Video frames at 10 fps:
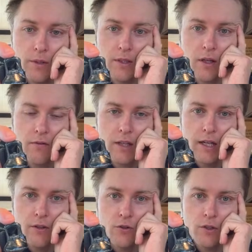stuff that I
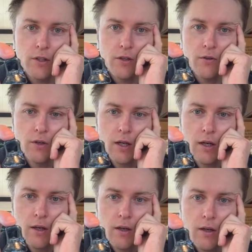usually do.
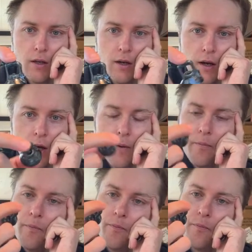Um,
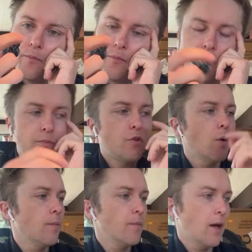so
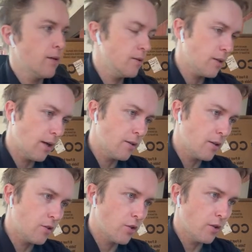I'm not
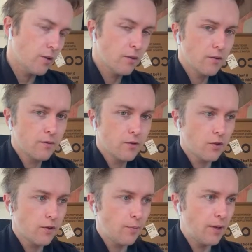entirely sure. So
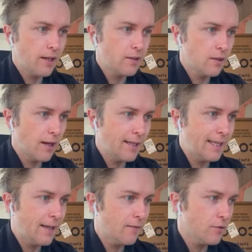if anybody has an
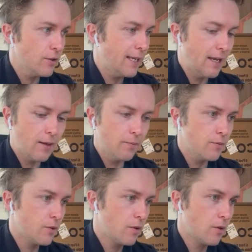idea for
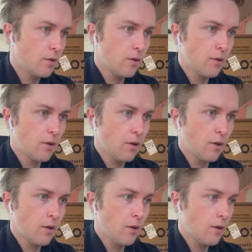names,
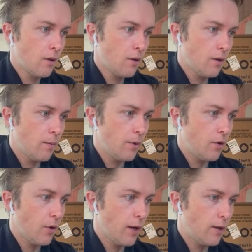that'd be
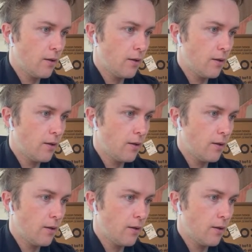great.